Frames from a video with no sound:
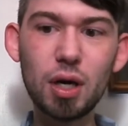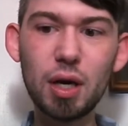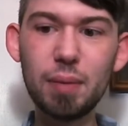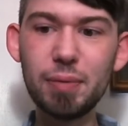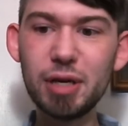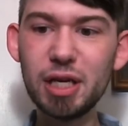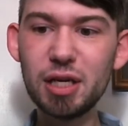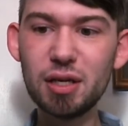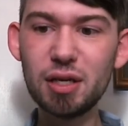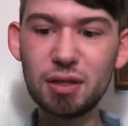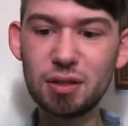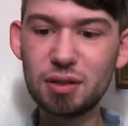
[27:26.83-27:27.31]
I
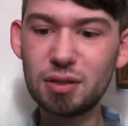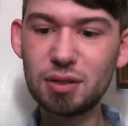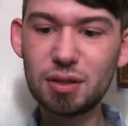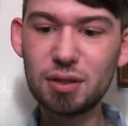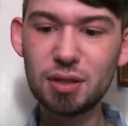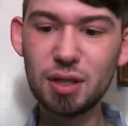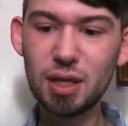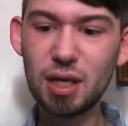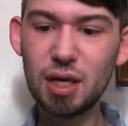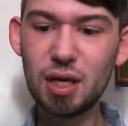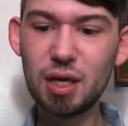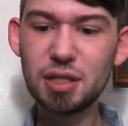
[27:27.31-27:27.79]
mean,
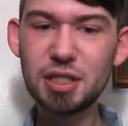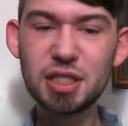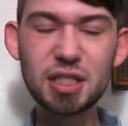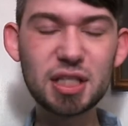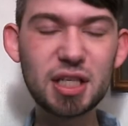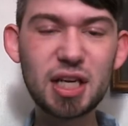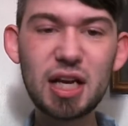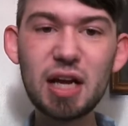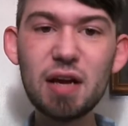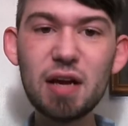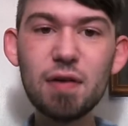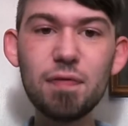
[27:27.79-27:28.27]

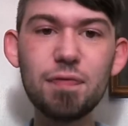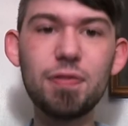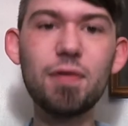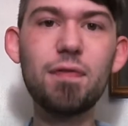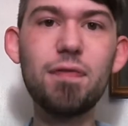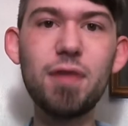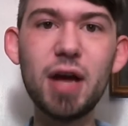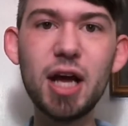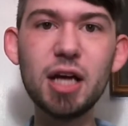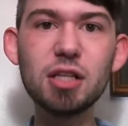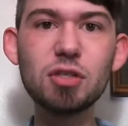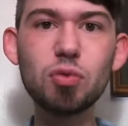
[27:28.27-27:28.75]
just give the
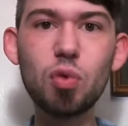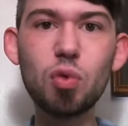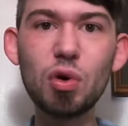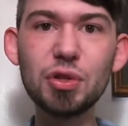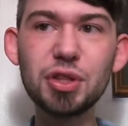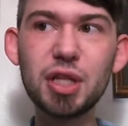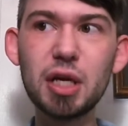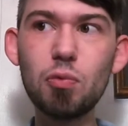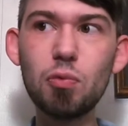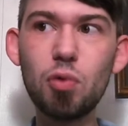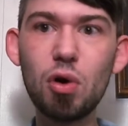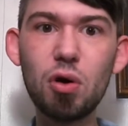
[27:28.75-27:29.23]
fans
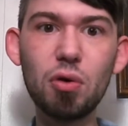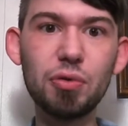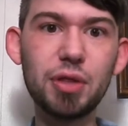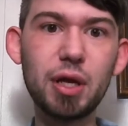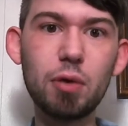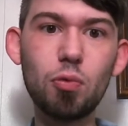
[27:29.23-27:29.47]
what they want.